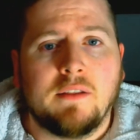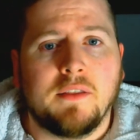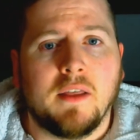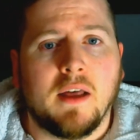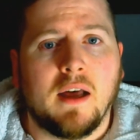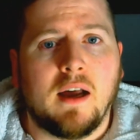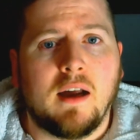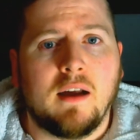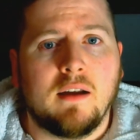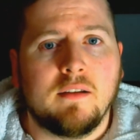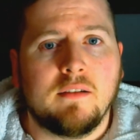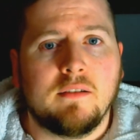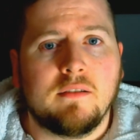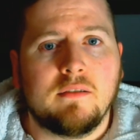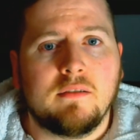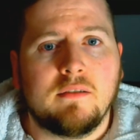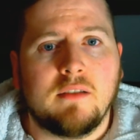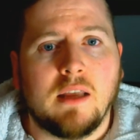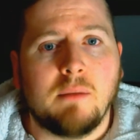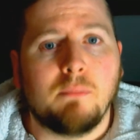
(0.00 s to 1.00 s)
that
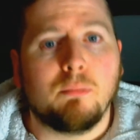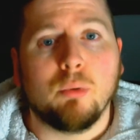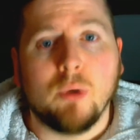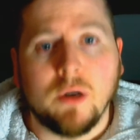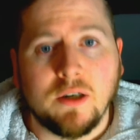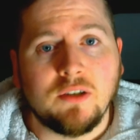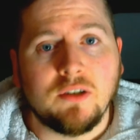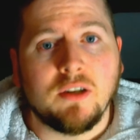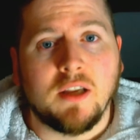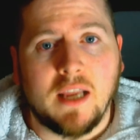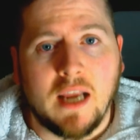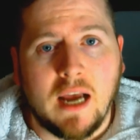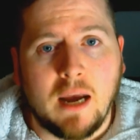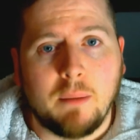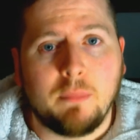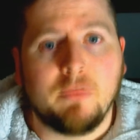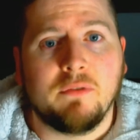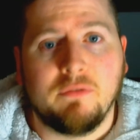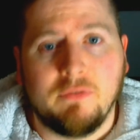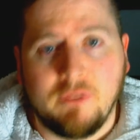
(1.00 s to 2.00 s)
they bridge the
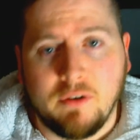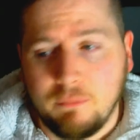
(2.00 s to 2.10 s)
gap